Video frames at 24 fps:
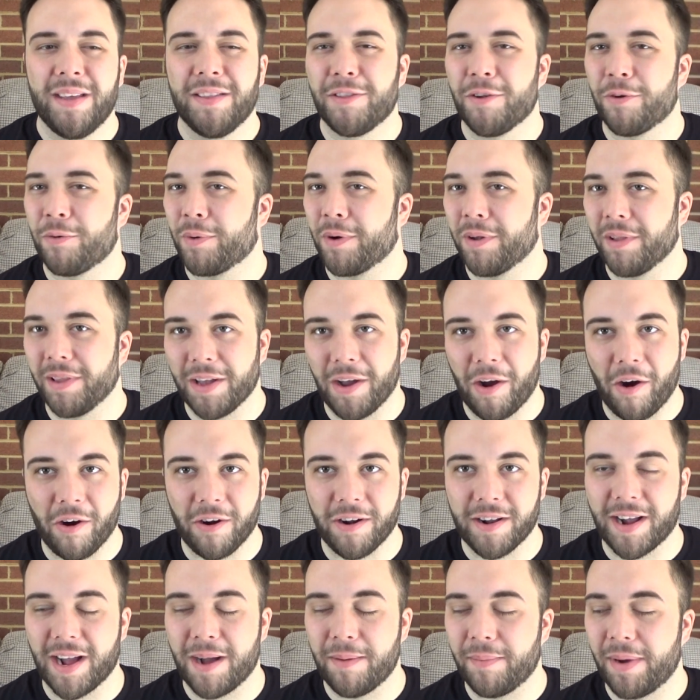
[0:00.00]
They're really hard
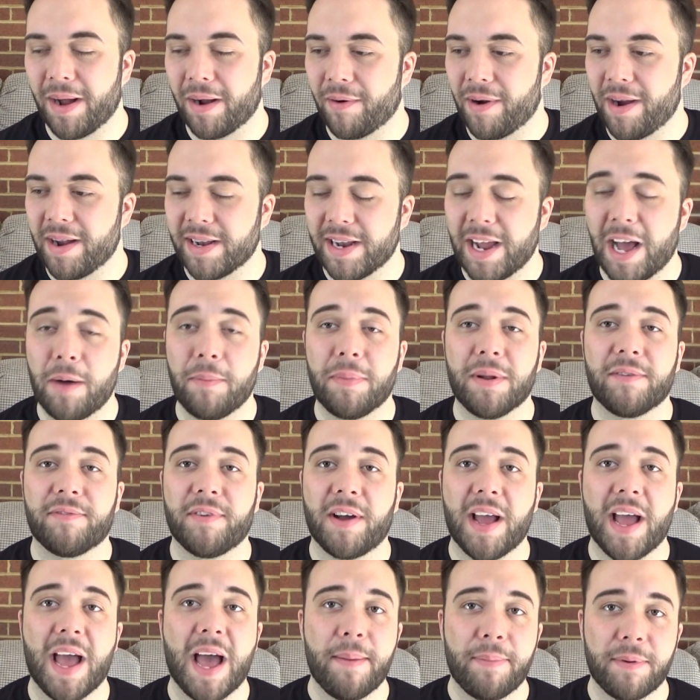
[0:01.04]
to come by right now, but if
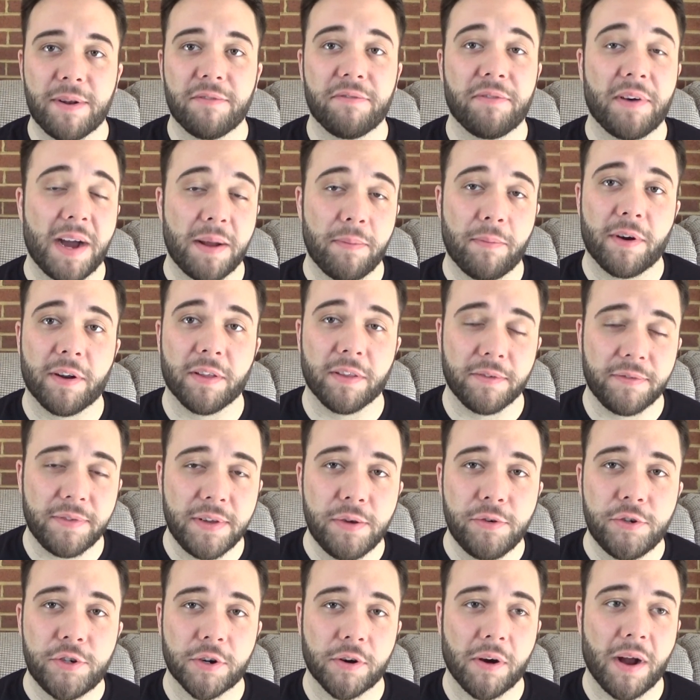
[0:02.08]
I happen to find one in the
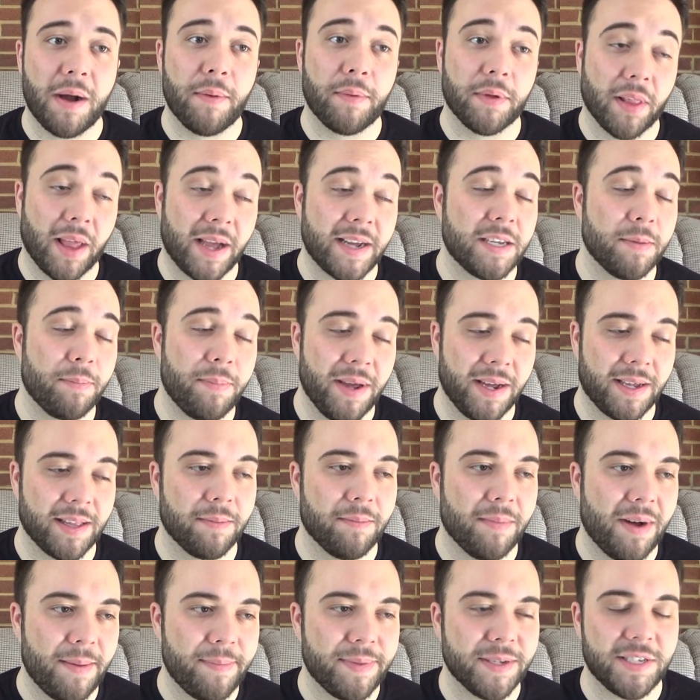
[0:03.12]
future, I would like to pick
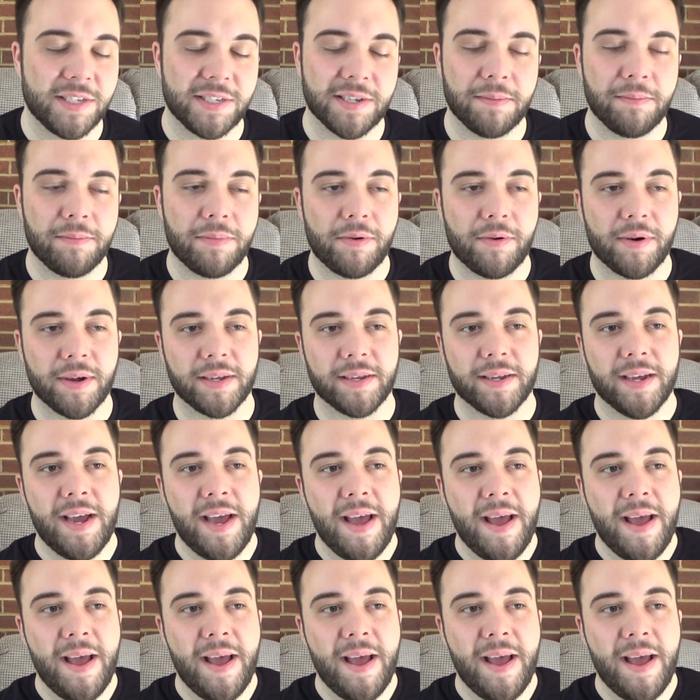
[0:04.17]
them up at some point.